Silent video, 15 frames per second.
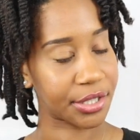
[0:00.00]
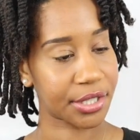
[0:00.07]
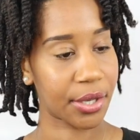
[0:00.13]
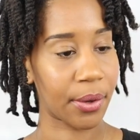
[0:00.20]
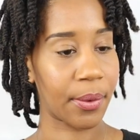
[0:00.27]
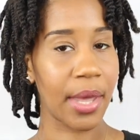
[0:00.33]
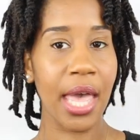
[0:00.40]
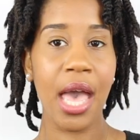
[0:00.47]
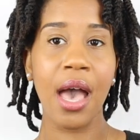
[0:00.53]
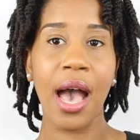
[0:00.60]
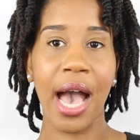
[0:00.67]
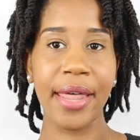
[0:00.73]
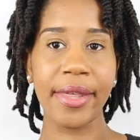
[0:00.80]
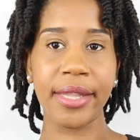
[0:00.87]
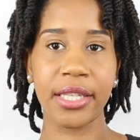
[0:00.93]
So
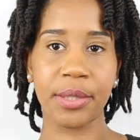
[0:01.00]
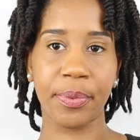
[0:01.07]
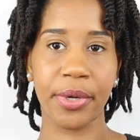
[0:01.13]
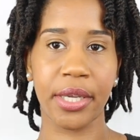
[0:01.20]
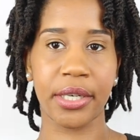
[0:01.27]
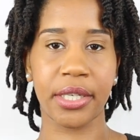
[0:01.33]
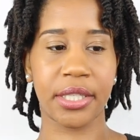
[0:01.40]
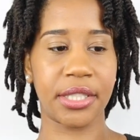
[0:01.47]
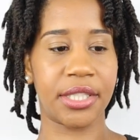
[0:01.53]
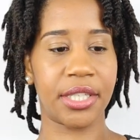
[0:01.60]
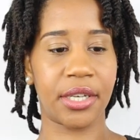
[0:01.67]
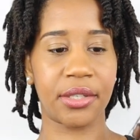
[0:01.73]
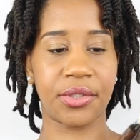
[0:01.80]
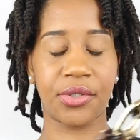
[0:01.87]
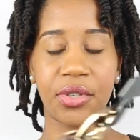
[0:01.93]
I think that's pretty good
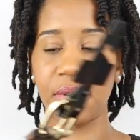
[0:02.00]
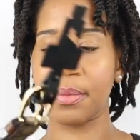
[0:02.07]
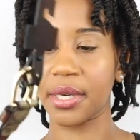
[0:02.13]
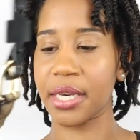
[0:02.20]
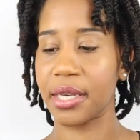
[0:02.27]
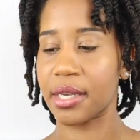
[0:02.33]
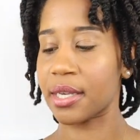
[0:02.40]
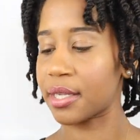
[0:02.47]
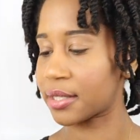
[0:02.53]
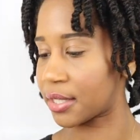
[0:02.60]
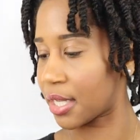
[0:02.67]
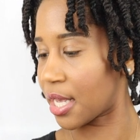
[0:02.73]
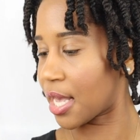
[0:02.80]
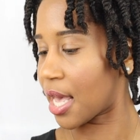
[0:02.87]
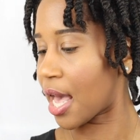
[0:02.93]
deal too, because
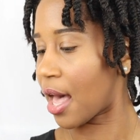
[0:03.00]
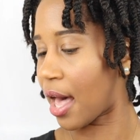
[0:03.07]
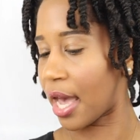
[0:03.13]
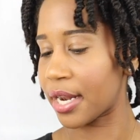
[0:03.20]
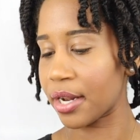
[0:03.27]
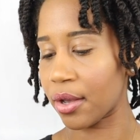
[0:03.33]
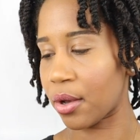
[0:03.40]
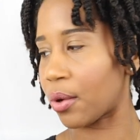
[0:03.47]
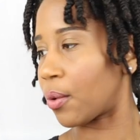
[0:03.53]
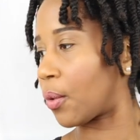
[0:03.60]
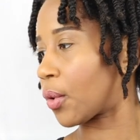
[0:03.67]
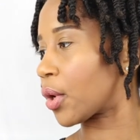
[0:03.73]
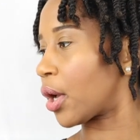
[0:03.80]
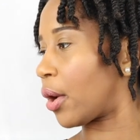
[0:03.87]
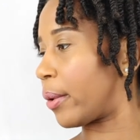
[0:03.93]
I
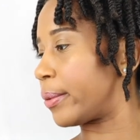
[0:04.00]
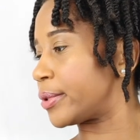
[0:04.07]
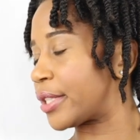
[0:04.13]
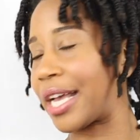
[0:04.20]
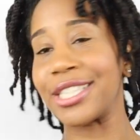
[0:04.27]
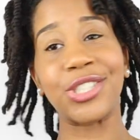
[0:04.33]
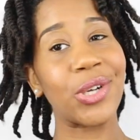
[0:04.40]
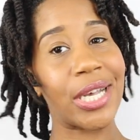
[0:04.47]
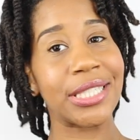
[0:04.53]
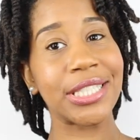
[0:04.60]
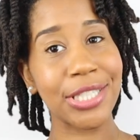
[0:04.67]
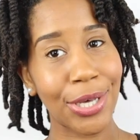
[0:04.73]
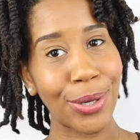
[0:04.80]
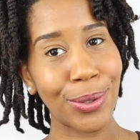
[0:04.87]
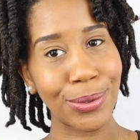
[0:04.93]
know Coach, I
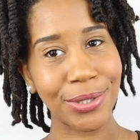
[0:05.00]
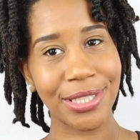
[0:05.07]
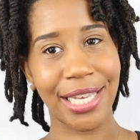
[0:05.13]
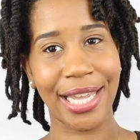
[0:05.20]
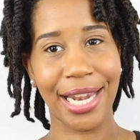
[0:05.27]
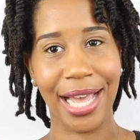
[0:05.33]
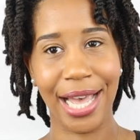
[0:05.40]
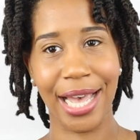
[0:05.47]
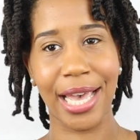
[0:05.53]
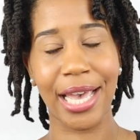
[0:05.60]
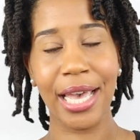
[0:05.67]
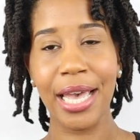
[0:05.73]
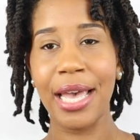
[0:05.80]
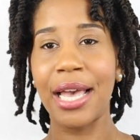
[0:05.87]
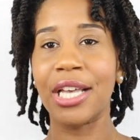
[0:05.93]
trust Coach, and
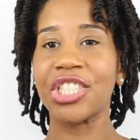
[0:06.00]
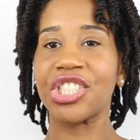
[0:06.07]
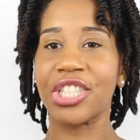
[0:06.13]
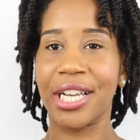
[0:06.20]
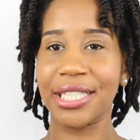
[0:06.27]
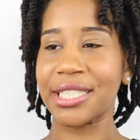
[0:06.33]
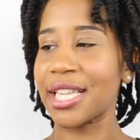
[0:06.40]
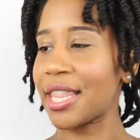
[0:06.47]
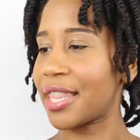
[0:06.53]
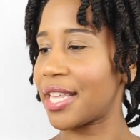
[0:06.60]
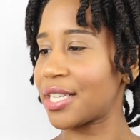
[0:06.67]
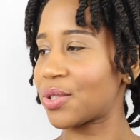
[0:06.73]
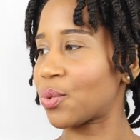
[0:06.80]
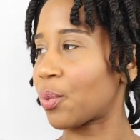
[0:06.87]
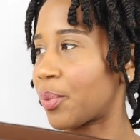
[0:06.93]
I trust that
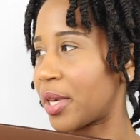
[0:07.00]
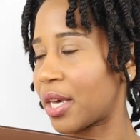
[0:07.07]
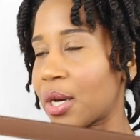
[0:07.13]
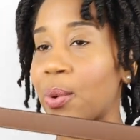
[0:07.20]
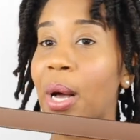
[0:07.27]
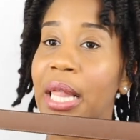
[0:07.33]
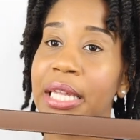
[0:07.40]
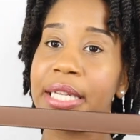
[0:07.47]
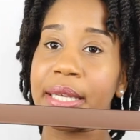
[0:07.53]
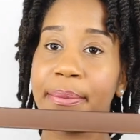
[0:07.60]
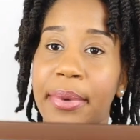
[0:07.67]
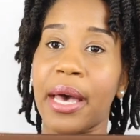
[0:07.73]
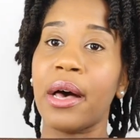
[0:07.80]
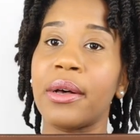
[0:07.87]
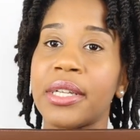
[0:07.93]
this will be a quality
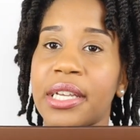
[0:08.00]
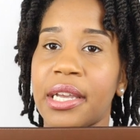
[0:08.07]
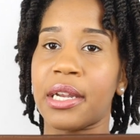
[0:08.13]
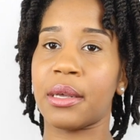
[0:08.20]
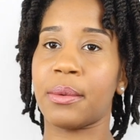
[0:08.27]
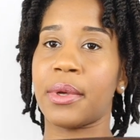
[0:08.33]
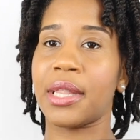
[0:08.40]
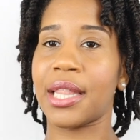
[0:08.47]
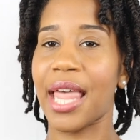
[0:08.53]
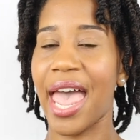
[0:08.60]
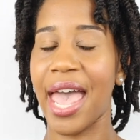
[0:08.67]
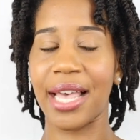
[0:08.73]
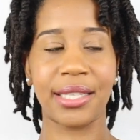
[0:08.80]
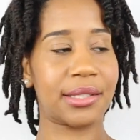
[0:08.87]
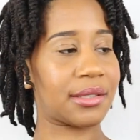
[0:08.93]
belt and it will
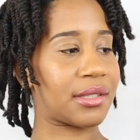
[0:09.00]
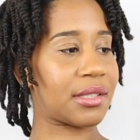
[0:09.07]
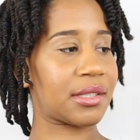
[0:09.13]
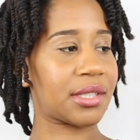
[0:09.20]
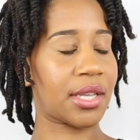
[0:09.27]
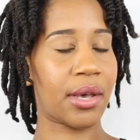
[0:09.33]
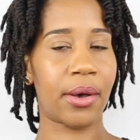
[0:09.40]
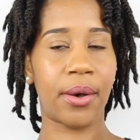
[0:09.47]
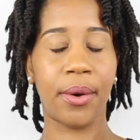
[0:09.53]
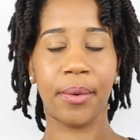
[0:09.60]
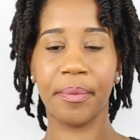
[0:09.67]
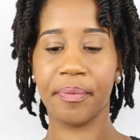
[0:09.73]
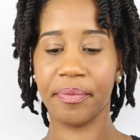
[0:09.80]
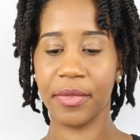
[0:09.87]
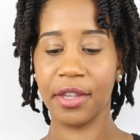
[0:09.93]
last.
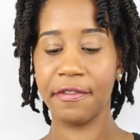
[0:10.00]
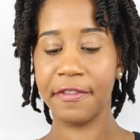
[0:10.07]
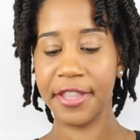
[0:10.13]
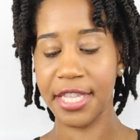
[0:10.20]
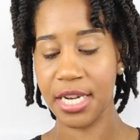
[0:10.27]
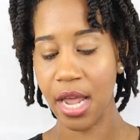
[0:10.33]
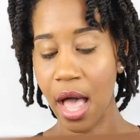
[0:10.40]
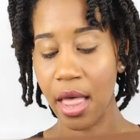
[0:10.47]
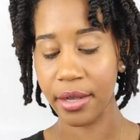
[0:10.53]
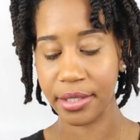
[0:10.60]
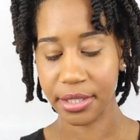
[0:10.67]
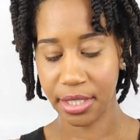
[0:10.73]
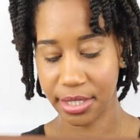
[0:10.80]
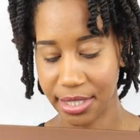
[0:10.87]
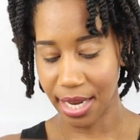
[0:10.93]
So fifty
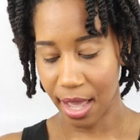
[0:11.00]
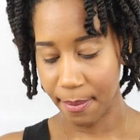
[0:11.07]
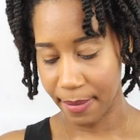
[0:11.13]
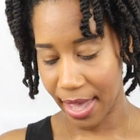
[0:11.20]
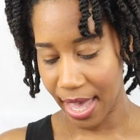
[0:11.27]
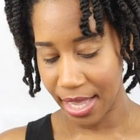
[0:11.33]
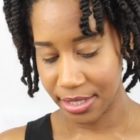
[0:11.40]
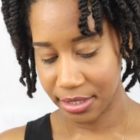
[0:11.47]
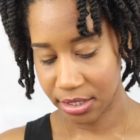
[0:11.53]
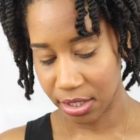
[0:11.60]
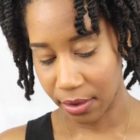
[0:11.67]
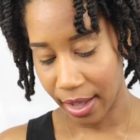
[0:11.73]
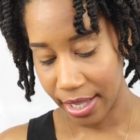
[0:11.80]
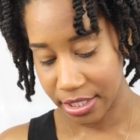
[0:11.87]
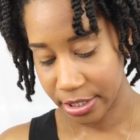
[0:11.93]
dollars is not bad.
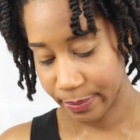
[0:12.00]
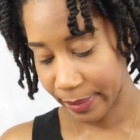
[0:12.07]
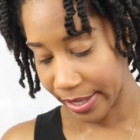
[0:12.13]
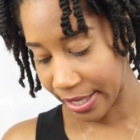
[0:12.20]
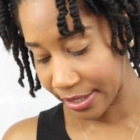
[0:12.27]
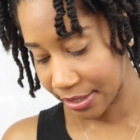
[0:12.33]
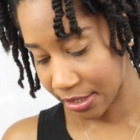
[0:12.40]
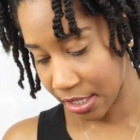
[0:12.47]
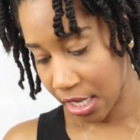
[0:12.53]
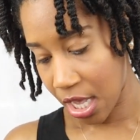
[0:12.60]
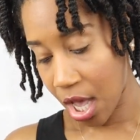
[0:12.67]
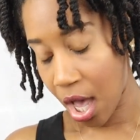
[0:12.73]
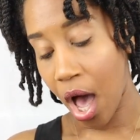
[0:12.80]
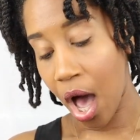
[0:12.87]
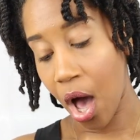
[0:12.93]
So I spent
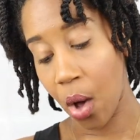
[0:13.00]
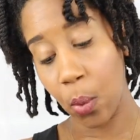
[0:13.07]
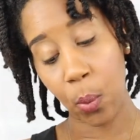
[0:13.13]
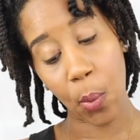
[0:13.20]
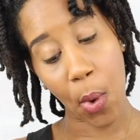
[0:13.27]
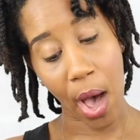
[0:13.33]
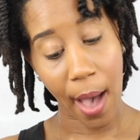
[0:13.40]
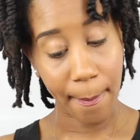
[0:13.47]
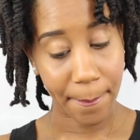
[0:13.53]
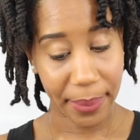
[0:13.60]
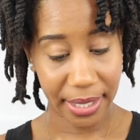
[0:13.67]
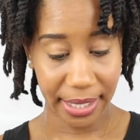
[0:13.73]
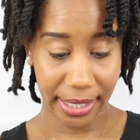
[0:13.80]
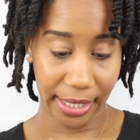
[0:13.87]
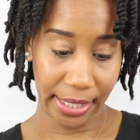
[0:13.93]
a
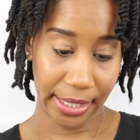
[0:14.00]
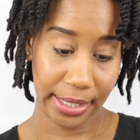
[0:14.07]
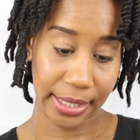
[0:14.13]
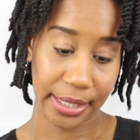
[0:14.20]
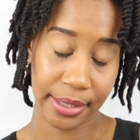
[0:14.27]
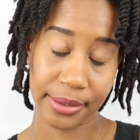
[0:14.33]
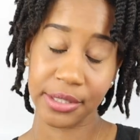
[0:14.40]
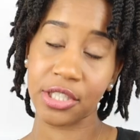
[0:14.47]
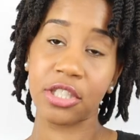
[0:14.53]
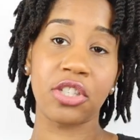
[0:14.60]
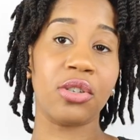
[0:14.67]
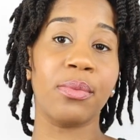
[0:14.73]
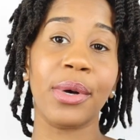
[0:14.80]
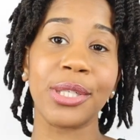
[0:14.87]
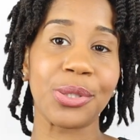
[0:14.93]
whopping
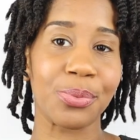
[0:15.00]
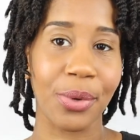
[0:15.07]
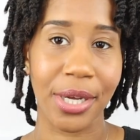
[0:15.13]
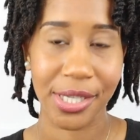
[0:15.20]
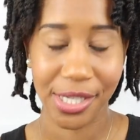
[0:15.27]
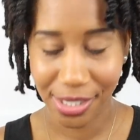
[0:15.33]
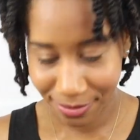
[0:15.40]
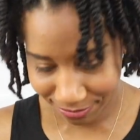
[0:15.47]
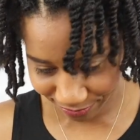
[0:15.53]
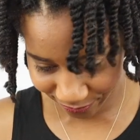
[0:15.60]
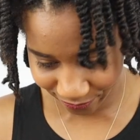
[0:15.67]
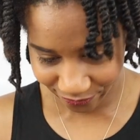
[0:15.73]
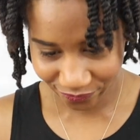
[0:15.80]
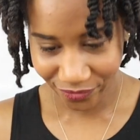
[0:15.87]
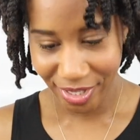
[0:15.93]
too much money.
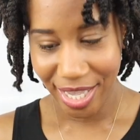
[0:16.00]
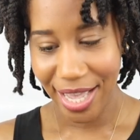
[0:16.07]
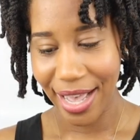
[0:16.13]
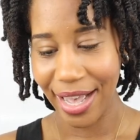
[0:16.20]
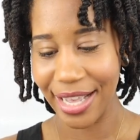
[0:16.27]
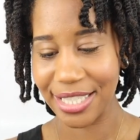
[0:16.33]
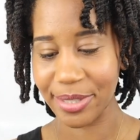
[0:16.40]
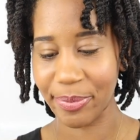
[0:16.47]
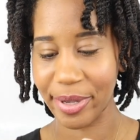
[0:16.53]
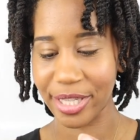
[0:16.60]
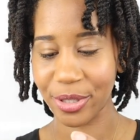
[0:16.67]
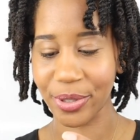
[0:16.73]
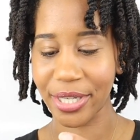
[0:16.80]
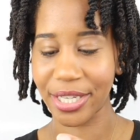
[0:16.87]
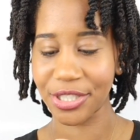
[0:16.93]
I spent
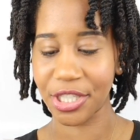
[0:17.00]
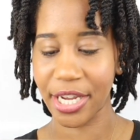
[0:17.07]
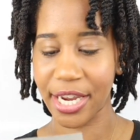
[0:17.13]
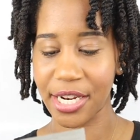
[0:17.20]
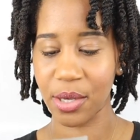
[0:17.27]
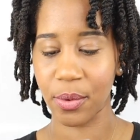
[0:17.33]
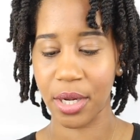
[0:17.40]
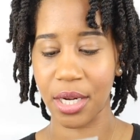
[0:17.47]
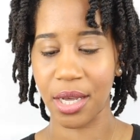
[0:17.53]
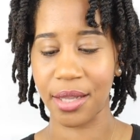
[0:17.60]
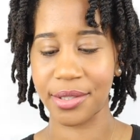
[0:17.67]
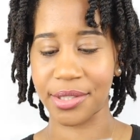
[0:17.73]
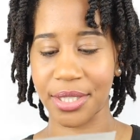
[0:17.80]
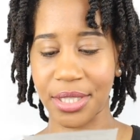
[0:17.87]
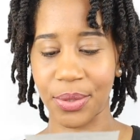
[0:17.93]
three hundred eighty-one
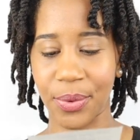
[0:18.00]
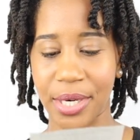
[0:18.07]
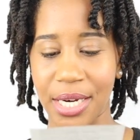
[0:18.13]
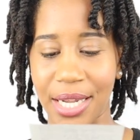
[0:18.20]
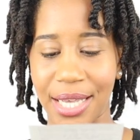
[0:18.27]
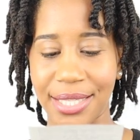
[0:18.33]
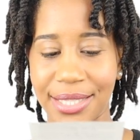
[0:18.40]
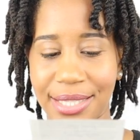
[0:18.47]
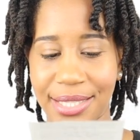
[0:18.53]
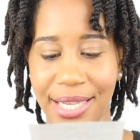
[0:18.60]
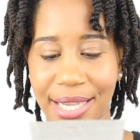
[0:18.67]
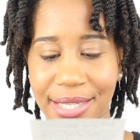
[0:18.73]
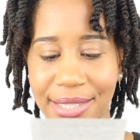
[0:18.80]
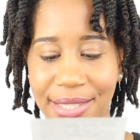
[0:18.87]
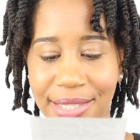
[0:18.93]
dollars and twenty-nine
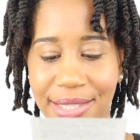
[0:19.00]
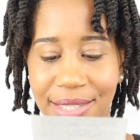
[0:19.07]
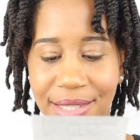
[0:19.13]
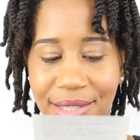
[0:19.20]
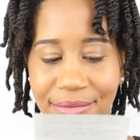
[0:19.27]
cents.